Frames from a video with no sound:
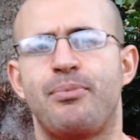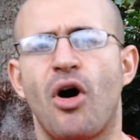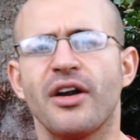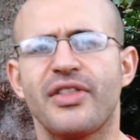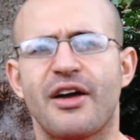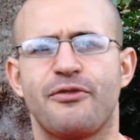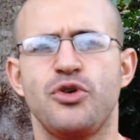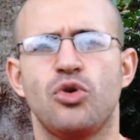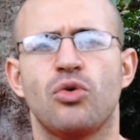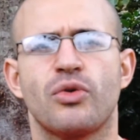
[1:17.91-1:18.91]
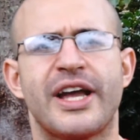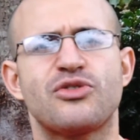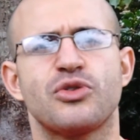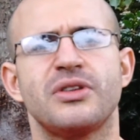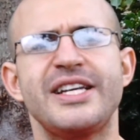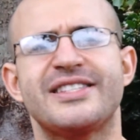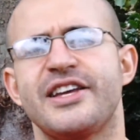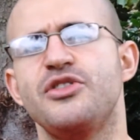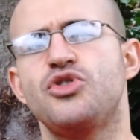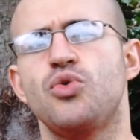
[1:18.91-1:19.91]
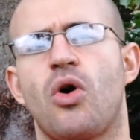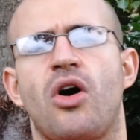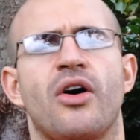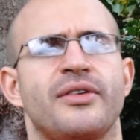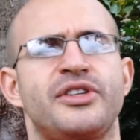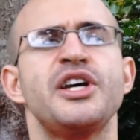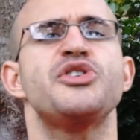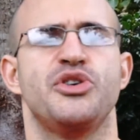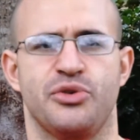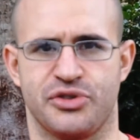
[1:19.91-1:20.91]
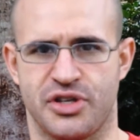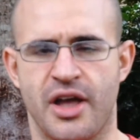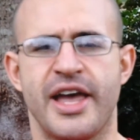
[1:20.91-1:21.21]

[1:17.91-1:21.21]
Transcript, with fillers: part of that fuel gets released into our tissues,